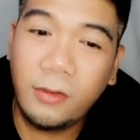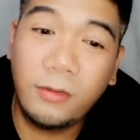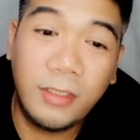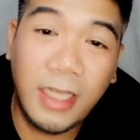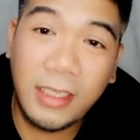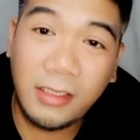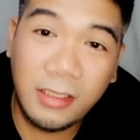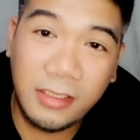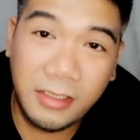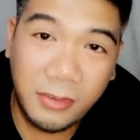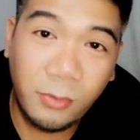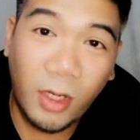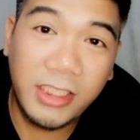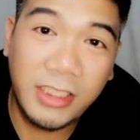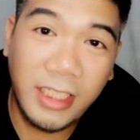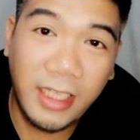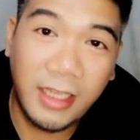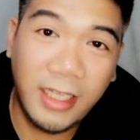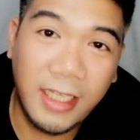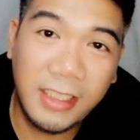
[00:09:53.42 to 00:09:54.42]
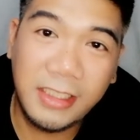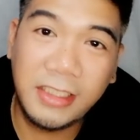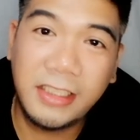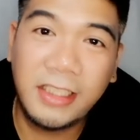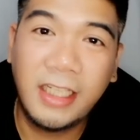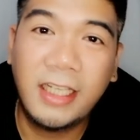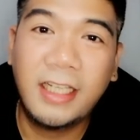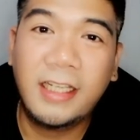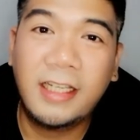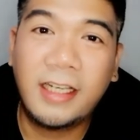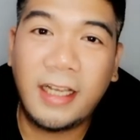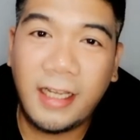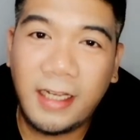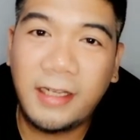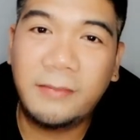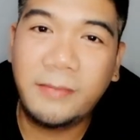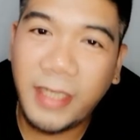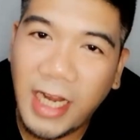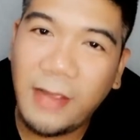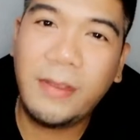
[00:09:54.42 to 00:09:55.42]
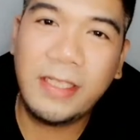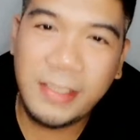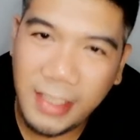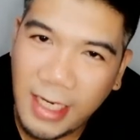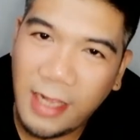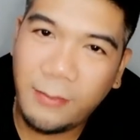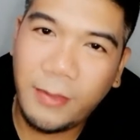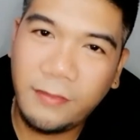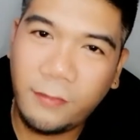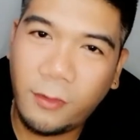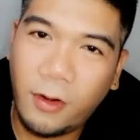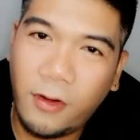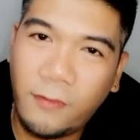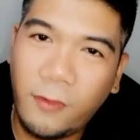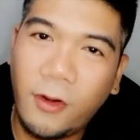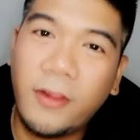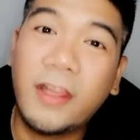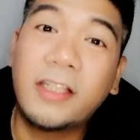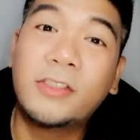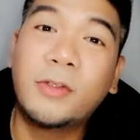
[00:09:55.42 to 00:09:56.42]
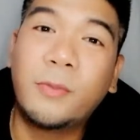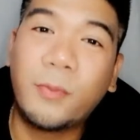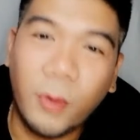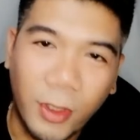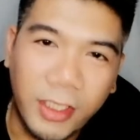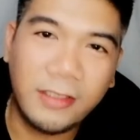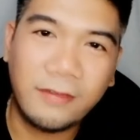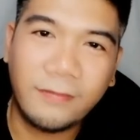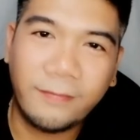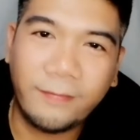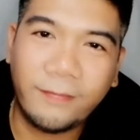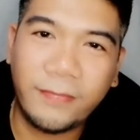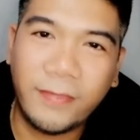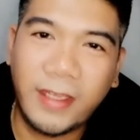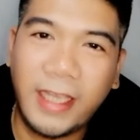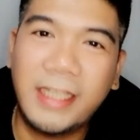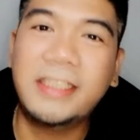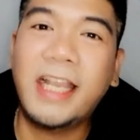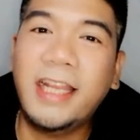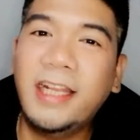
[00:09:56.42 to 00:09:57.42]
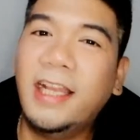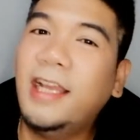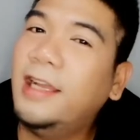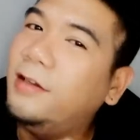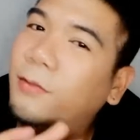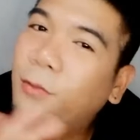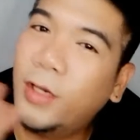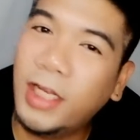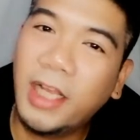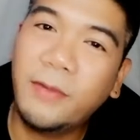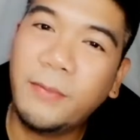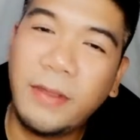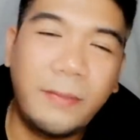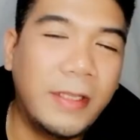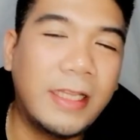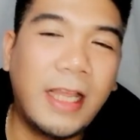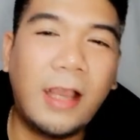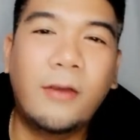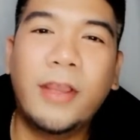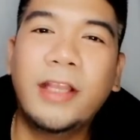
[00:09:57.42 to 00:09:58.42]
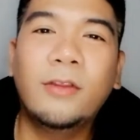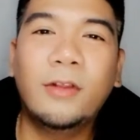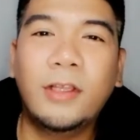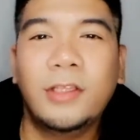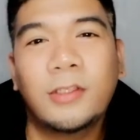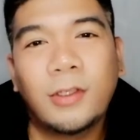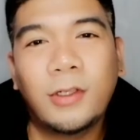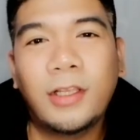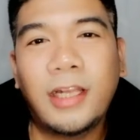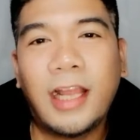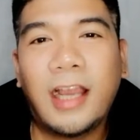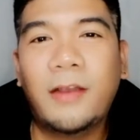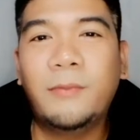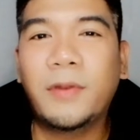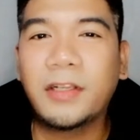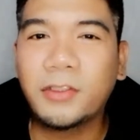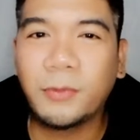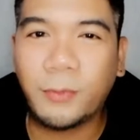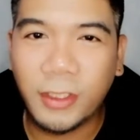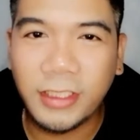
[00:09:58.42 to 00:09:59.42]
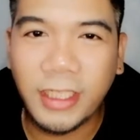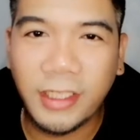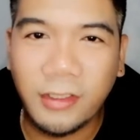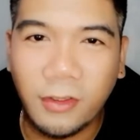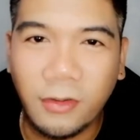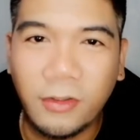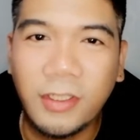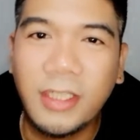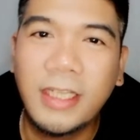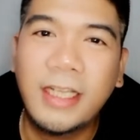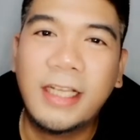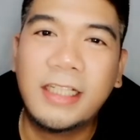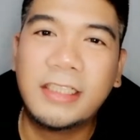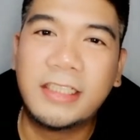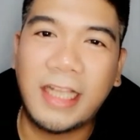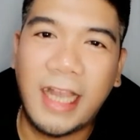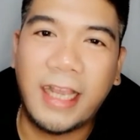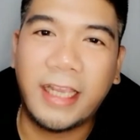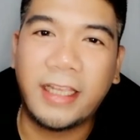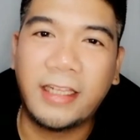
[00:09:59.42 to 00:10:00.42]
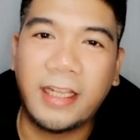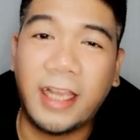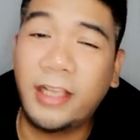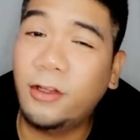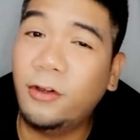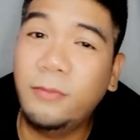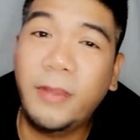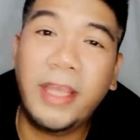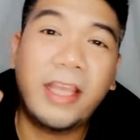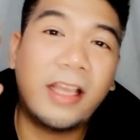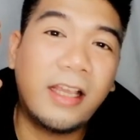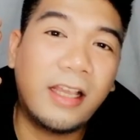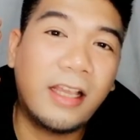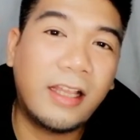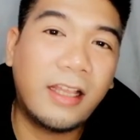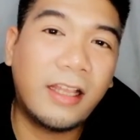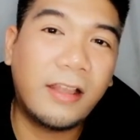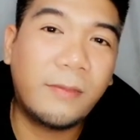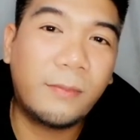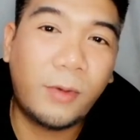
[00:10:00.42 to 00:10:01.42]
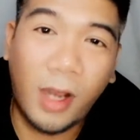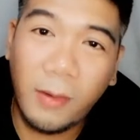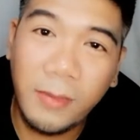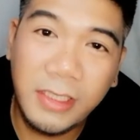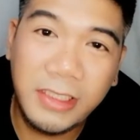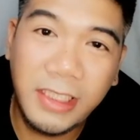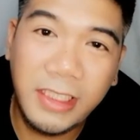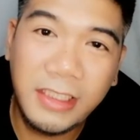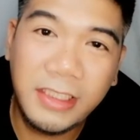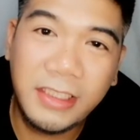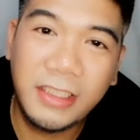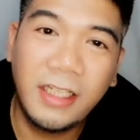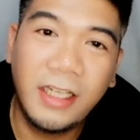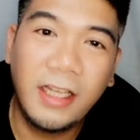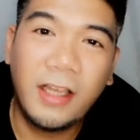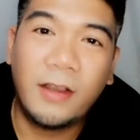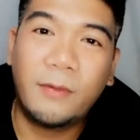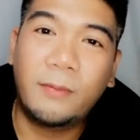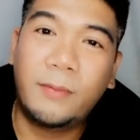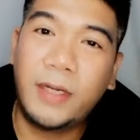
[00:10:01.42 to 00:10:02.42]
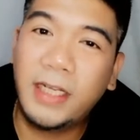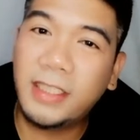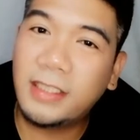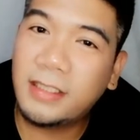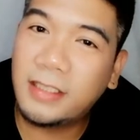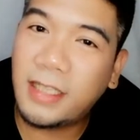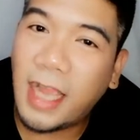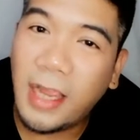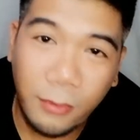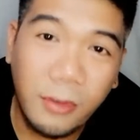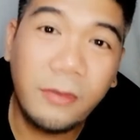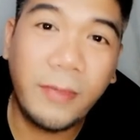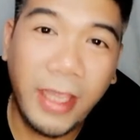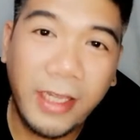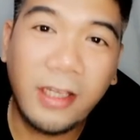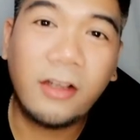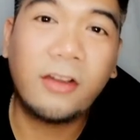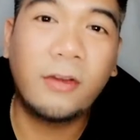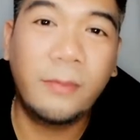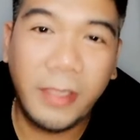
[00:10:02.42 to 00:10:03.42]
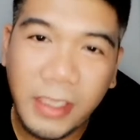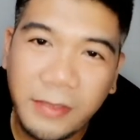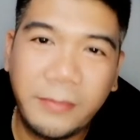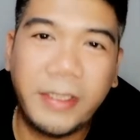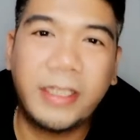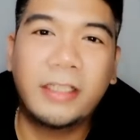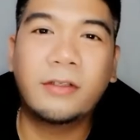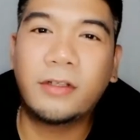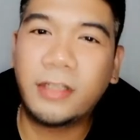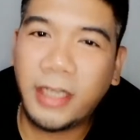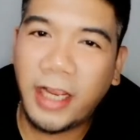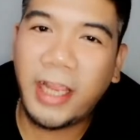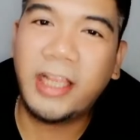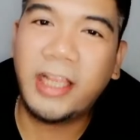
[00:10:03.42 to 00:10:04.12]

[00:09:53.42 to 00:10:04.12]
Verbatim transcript: you that's watching this, uh, maraming salamat for, for the support. And sana, walang bibitaw and tuloy-tuloy lang ang pagsuporta nyo sa akin. I don't make promises, but I will make a commitment to